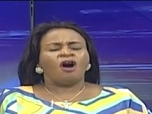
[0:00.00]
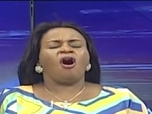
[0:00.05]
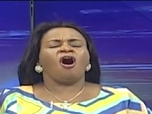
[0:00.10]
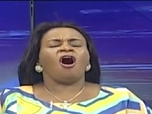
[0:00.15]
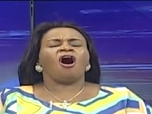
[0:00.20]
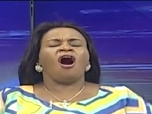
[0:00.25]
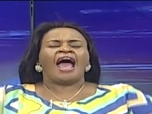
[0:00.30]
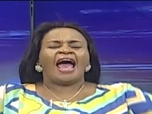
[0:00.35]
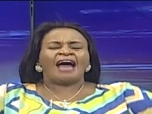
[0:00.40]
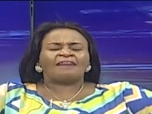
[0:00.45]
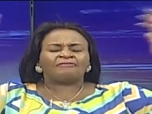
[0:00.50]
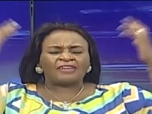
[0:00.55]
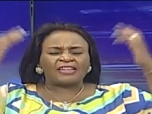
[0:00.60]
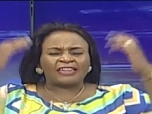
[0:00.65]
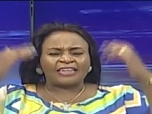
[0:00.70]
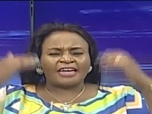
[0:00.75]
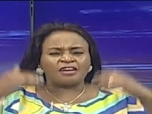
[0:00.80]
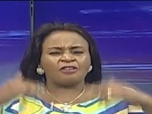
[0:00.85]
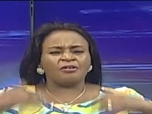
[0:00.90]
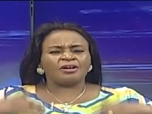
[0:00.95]
All
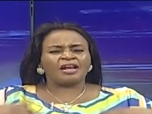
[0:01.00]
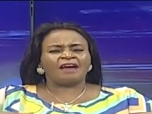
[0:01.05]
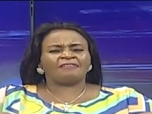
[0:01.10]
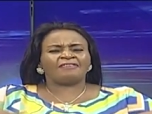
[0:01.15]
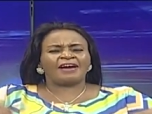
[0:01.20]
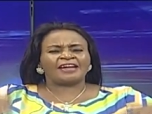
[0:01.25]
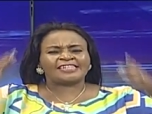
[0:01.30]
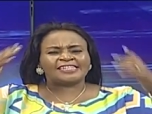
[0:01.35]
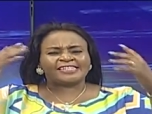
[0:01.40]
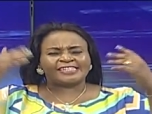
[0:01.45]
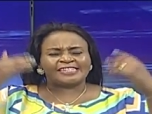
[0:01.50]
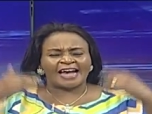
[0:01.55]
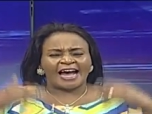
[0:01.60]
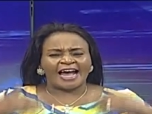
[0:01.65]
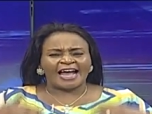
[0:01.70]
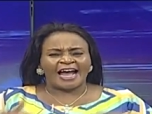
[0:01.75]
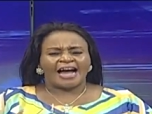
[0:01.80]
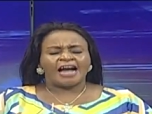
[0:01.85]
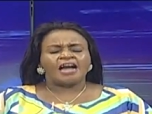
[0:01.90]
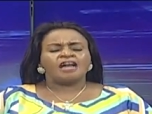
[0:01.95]
everything you'll ever
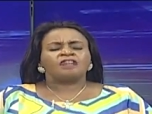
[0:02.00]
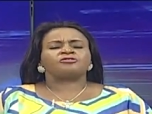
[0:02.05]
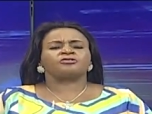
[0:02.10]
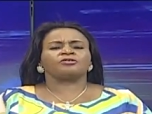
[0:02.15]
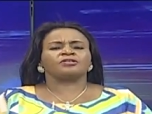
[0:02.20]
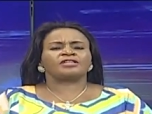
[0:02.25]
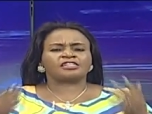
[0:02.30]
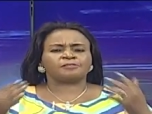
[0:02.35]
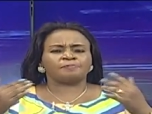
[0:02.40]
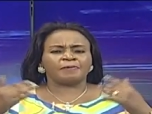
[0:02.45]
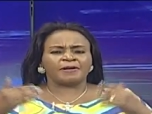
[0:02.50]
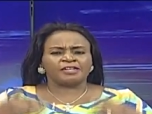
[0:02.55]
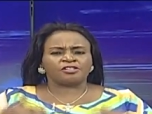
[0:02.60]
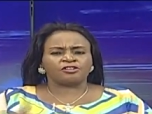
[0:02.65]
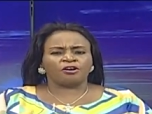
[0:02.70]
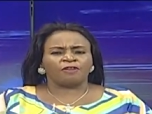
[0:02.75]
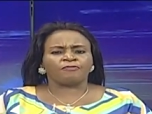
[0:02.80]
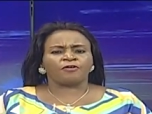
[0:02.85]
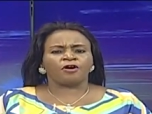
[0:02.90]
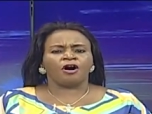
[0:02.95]
desire through the
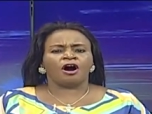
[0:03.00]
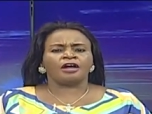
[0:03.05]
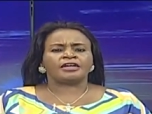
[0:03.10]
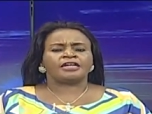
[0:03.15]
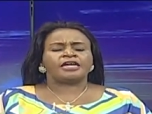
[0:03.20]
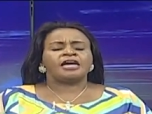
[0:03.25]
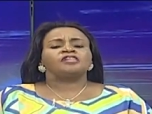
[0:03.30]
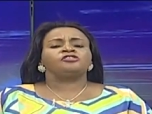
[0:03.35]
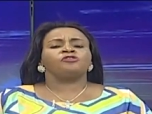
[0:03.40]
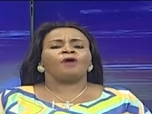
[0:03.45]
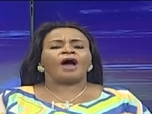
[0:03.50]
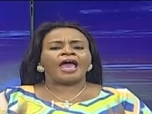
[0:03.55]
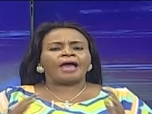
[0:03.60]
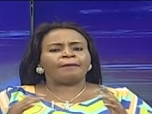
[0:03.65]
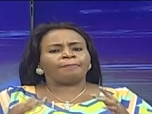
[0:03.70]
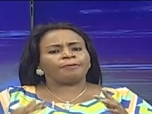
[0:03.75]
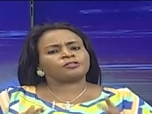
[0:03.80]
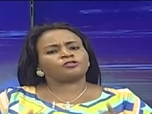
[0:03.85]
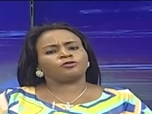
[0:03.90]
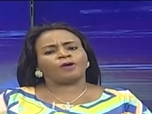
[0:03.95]
Spirit of God, you are
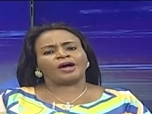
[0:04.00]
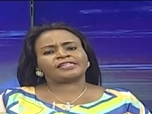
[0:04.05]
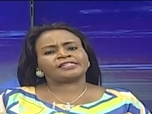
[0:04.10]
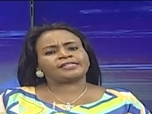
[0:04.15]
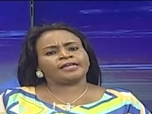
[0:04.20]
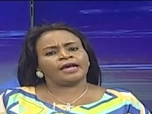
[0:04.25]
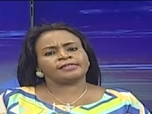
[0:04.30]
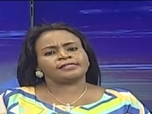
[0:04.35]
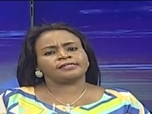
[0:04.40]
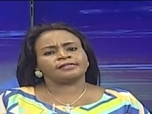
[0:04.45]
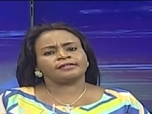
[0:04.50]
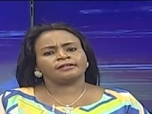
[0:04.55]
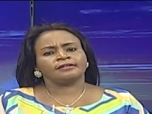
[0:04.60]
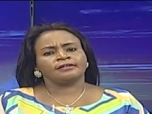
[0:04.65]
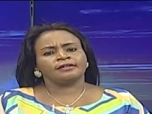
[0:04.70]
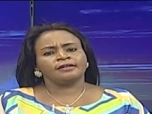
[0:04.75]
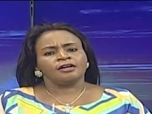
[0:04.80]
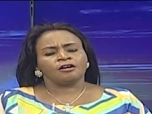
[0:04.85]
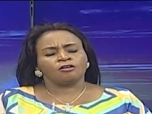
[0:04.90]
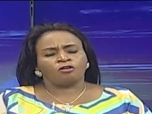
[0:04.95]
able to access.
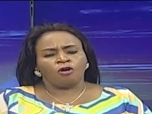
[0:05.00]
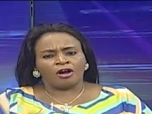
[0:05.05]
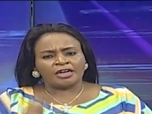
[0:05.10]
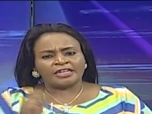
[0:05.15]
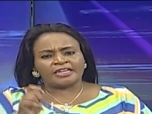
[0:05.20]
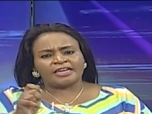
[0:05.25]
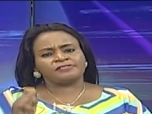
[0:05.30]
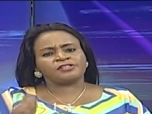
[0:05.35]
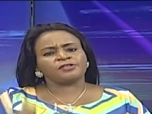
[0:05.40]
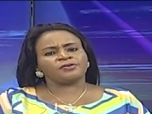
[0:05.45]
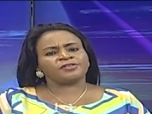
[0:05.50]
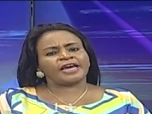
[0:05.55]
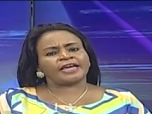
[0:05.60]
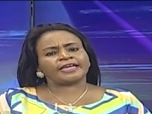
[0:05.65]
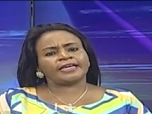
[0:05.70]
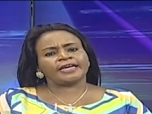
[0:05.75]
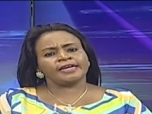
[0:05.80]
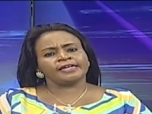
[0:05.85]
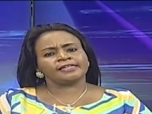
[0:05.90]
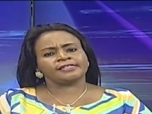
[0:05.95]
God gives you the
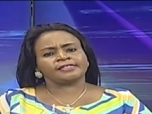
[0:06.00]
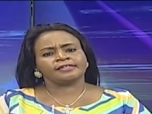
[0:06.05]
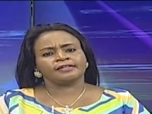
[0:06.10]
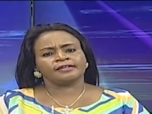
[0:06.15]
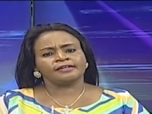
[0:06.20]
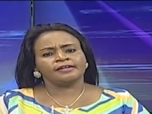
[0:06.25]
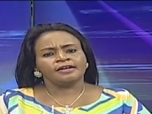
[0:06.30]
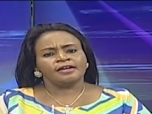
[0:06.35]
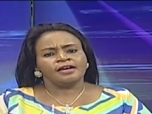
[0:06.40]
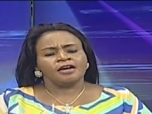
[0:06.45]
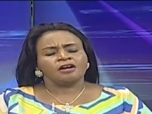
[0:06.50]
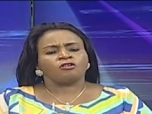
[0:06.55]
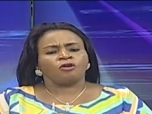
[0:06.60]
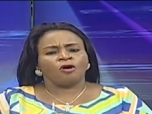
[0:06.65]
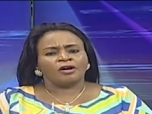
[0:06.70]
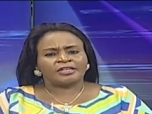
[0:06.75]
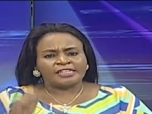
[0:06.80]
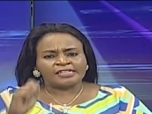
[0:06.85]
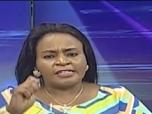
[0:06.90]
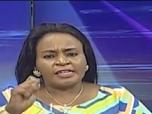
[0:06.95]
keys.
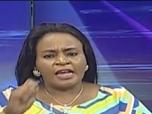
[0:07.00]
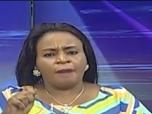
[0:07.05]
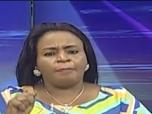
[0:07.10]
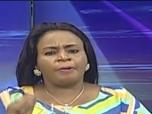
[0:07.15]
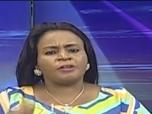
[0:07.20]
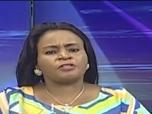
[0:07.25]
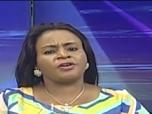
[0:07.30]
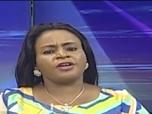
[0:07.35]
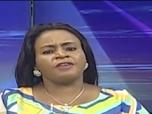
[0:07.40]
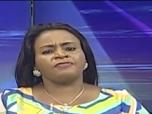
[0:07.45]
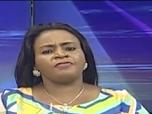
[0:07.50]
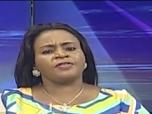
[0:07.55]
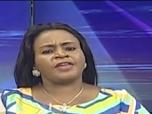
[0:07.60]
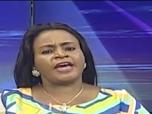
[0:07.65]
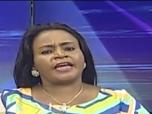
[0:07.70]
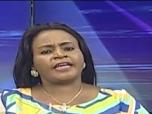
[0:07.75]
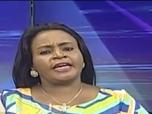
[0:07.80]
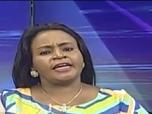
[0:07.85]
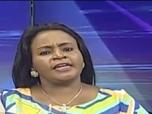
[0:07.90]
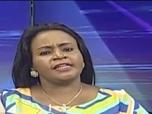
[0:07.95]
God is able to give you
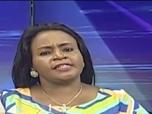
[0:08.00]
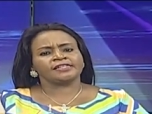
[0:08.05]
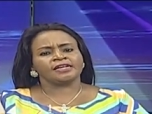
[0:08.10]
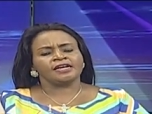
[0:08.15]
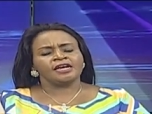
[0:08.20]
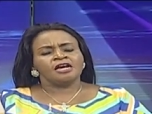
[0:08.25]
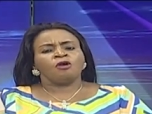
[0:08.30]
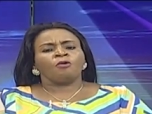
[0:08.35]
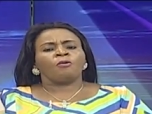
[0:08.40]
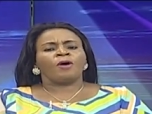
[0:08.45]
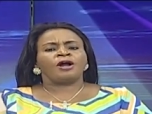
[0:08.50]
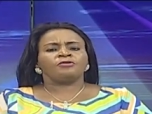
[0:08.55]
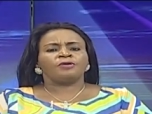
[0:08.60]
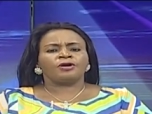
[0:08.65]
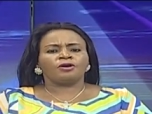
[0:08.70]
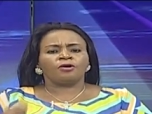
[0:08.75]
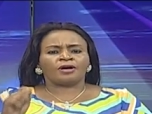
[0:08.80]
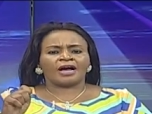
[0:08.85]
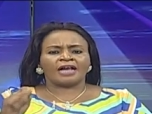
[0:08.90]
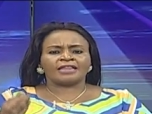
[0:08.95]
the keys. When
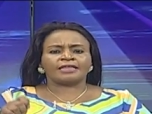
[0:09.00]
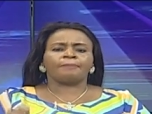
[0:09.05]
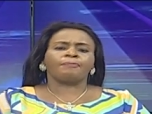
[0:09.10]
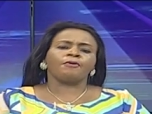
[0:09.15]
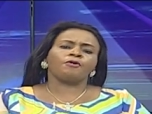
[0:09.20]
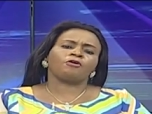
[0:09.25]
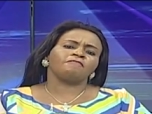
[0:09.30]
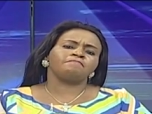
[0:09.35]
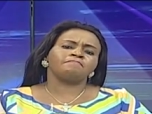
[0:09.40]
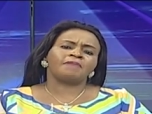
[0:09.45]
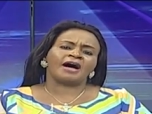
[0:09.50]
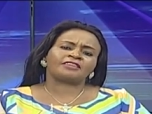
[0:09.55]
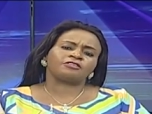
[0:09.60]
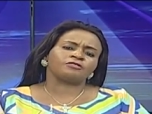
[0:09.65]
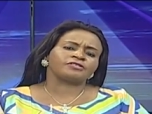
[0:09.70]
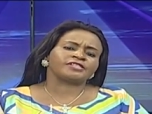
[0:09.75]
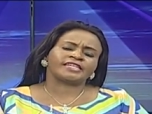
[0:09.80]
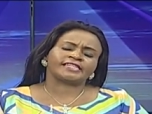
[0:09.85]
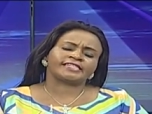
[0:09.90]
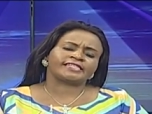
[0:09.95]
we look at the book of
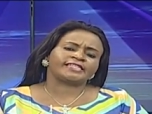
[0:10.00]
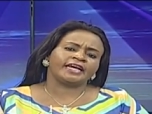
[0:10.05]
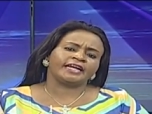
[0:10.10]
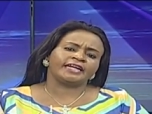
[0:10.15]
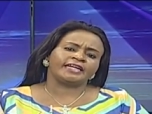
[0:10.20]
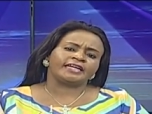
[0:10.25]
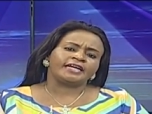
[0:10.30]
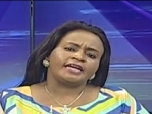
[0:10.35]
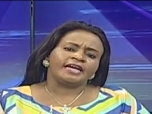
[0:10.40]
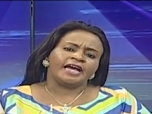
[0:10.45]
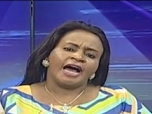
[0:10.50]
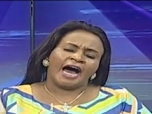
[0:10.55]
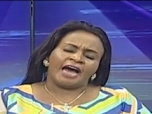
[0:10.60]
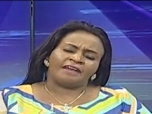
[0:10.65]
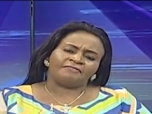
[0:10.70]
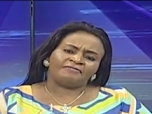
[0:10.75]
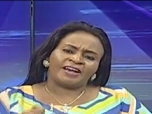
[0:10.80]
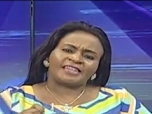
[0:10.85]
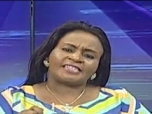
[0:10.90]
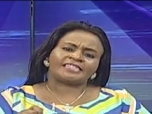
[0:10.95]
Matthew 16
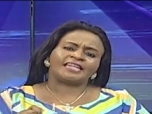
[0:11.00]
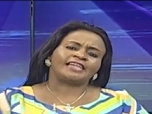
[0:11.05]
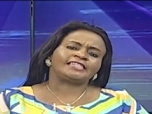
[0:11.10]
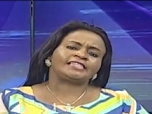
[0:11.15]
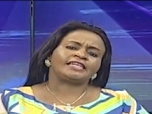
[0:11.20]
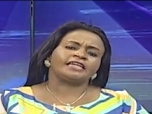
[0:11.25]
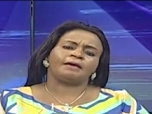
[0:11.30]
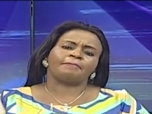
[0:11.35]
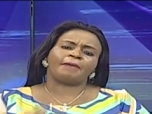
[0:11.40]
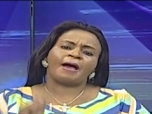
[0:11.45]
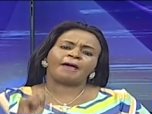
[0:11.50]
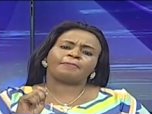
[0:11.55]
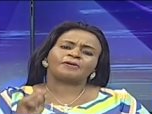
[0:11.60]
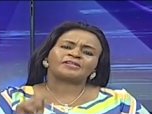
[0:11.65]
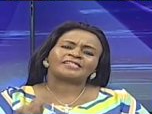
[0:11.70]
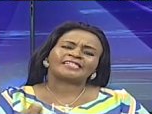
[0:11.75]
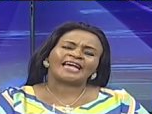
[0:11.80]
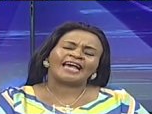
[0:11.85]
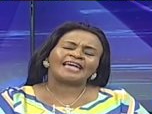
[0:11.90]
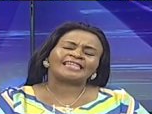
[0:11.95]
and verse 19, the
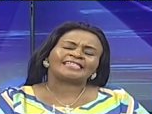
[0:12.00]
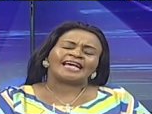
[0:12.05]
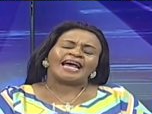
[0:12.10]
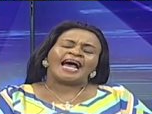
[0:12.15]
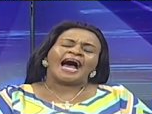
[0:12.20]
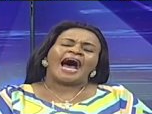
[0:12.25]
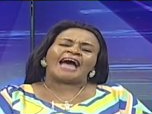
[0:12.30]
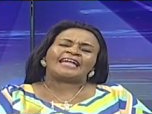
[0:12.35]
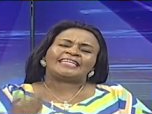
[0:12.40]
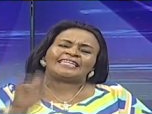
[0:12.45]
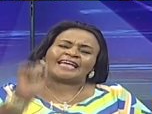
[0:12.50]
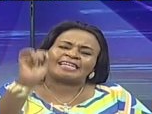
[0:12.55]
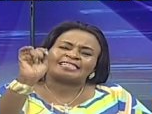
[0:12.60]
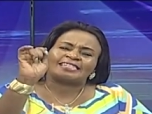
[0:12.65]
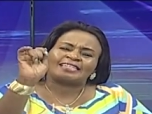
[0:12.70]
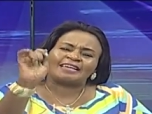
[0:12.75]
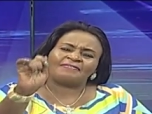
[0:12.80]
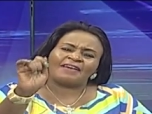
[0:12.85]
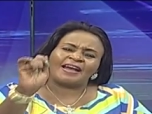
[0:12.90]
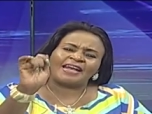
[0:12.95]
Bible says, And he has
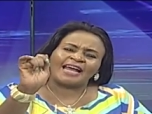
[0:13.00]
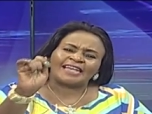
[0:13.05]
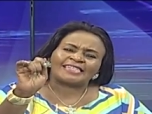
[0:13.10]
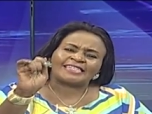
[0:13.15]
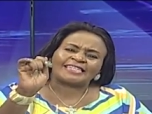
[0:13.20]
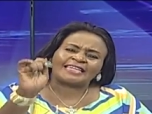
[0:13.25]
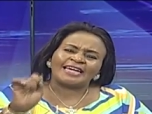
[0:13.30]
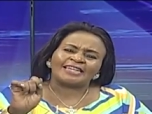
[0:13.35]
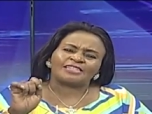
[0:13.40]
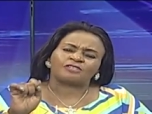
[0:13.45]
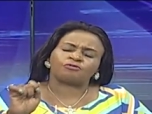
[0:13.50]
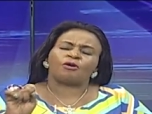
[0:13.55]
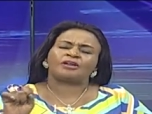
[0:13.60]
given us keys.